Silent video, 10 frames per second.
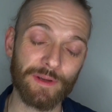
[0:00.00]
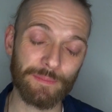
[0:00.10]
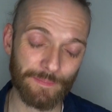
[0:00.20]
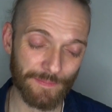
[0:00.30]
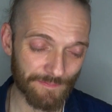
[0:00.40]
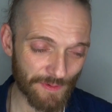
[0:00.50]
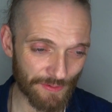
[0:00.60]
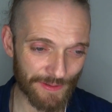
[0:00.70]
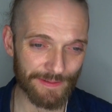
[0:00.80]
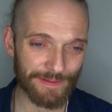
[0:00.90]
I'm
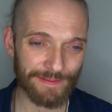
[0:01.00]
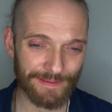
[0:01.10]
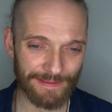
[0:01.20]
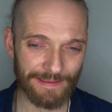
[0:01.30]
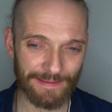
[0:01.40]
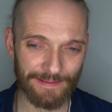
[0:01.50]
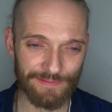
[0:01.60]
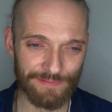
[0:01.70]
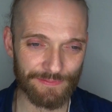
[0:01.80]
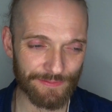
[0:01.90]
very
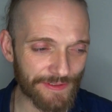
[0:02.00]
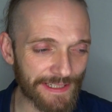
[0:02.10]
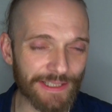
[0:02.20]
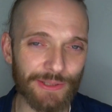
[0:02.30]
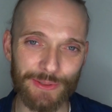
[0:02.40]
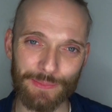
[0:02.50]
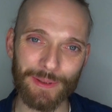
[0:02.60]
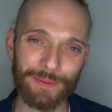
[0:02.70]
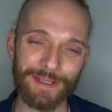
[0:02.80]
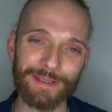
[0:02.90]
feeling good
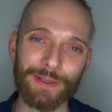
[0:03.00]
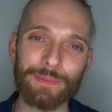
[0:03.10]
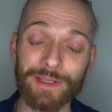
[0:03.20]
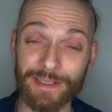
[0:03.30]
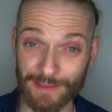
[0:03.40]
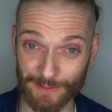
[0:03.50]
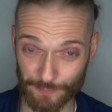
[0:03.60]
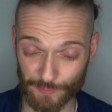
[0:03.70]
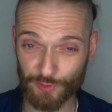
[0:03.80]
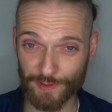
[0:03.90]
about her coming, and it'll
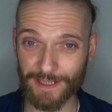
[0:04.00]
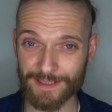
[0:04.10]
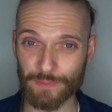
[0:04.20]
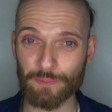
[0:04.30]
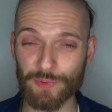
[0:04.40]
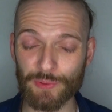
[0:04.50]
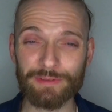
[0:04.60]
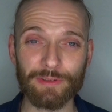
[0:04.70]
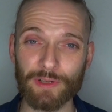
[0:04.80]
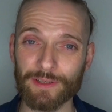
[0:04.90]
create some
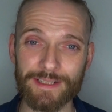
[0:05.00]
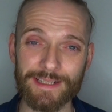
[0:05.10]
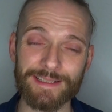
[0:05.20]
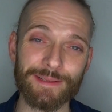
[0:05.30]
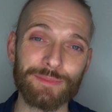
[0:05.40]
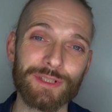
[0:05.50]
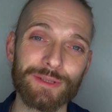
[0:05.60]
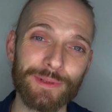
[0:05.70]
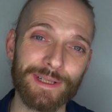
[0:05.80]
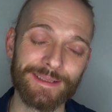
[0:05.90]
beautiful content, I'm
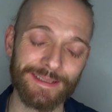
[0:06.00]
sure.